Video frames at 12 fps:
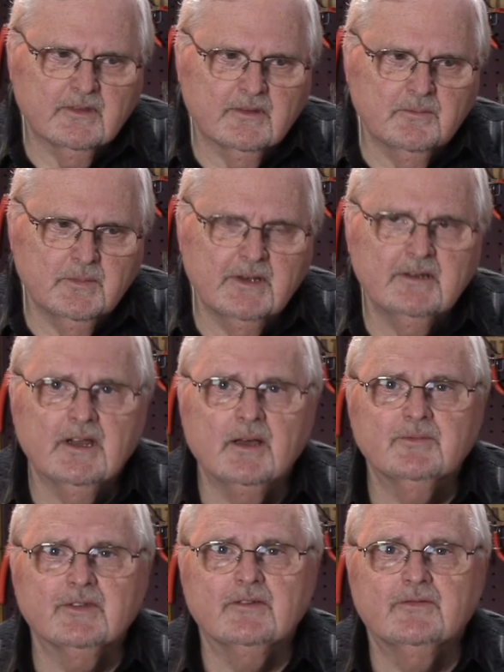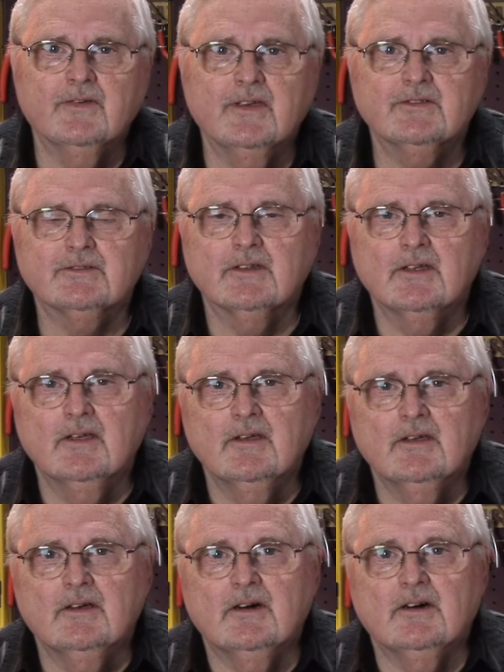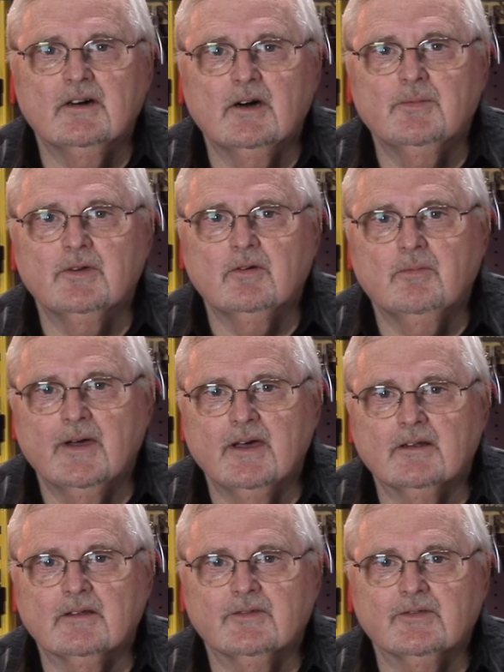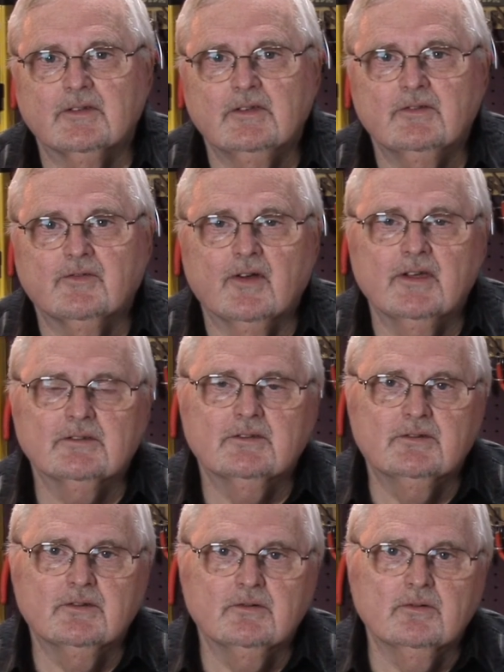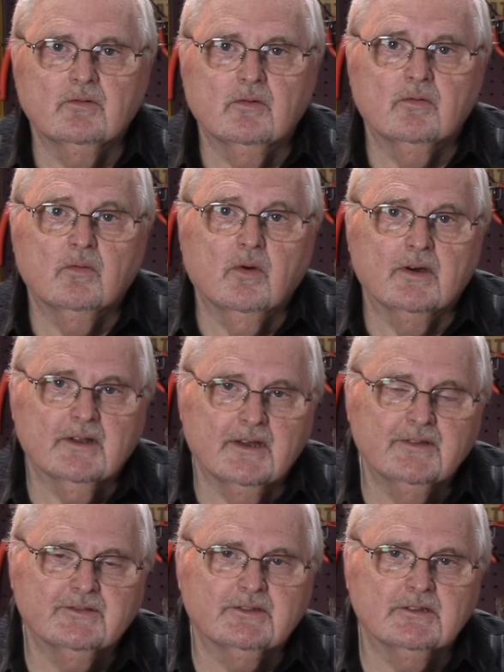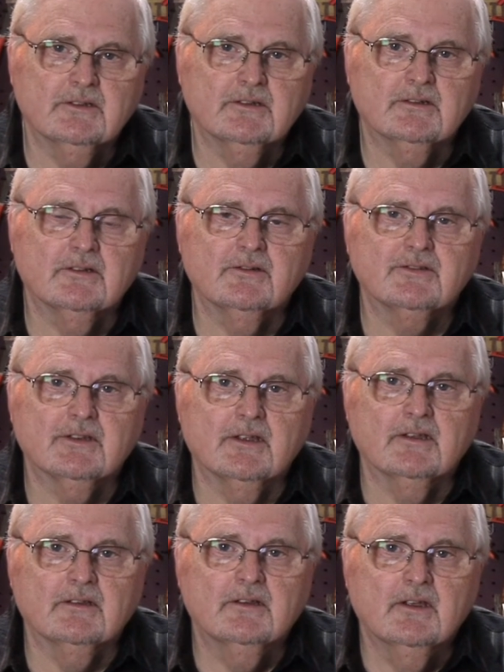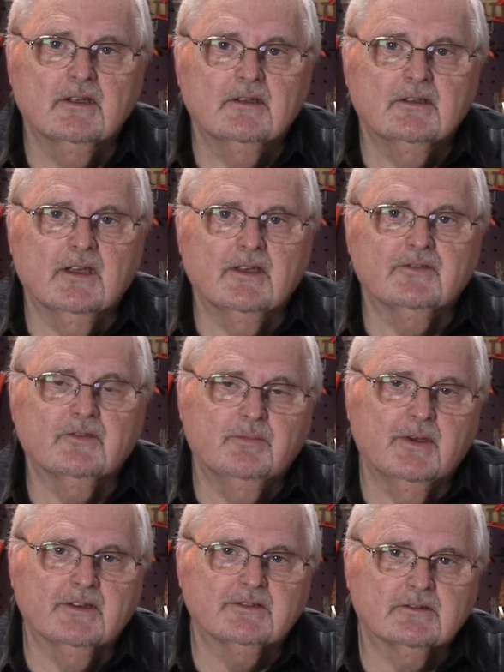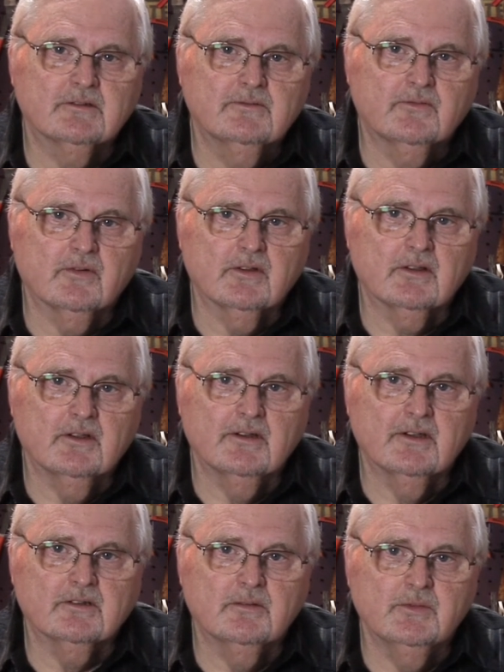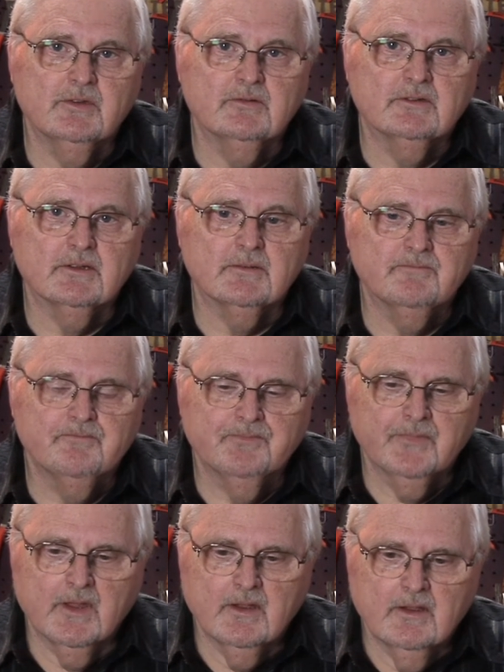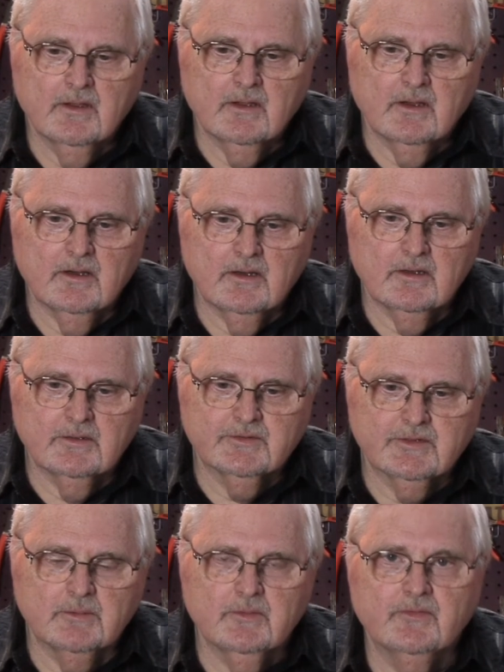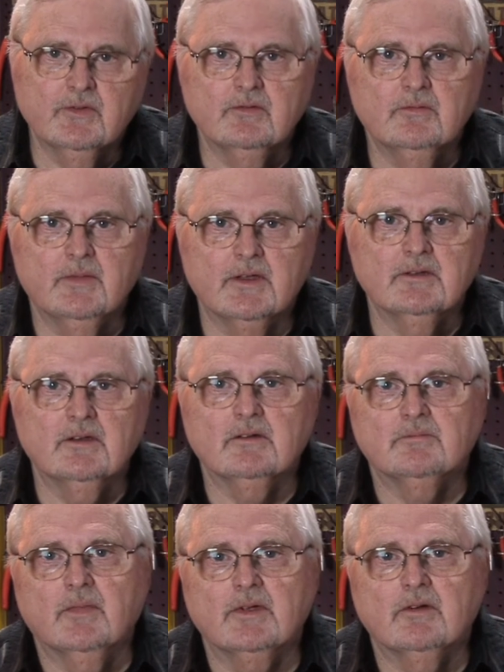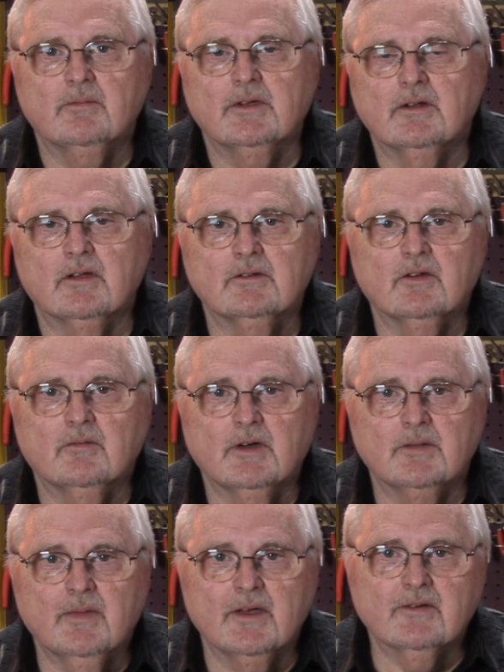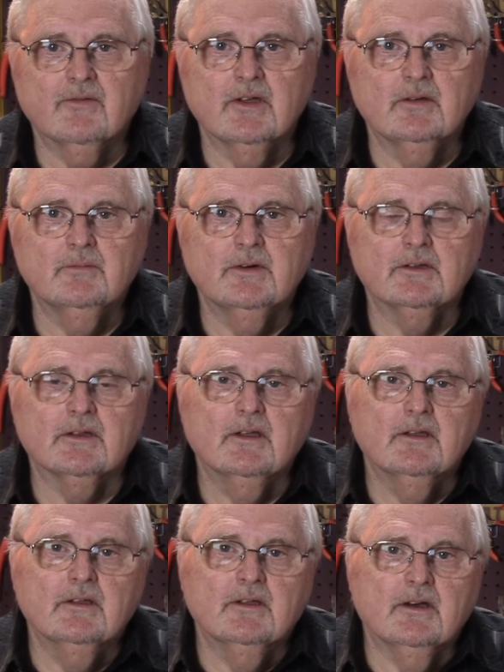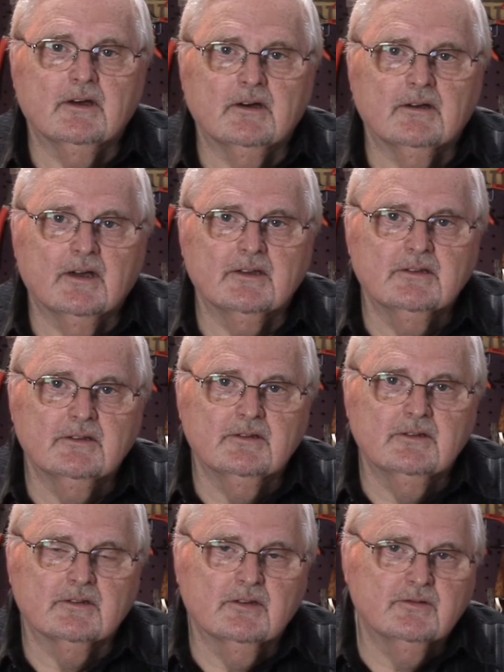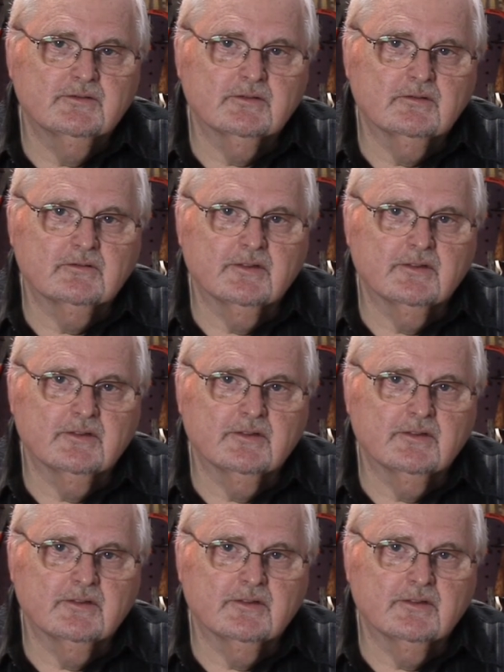many times I've faced uphill battles in trying to do what I see and understand as the best for the clarinet community. Some of you may or may not know my background, but I did the acoustical